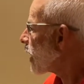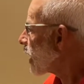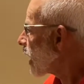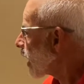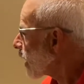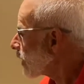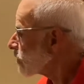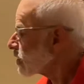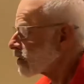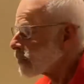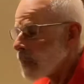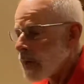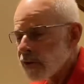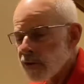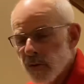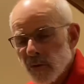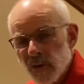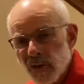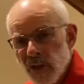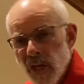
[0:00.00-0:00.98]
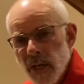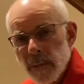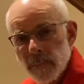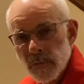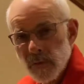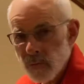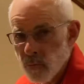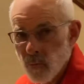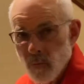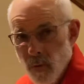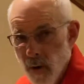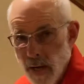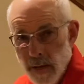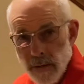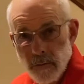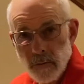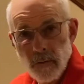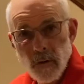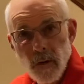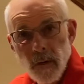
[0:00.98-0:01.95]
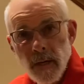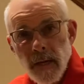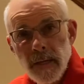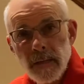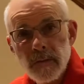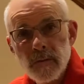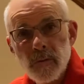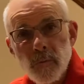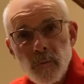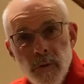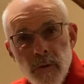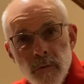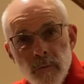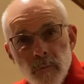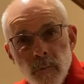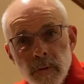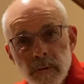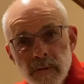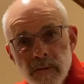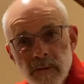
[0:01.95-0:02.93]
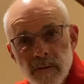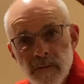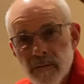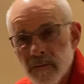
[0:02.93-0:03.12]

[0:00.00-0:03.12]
have special shapes, why there are all kinds of weird ones.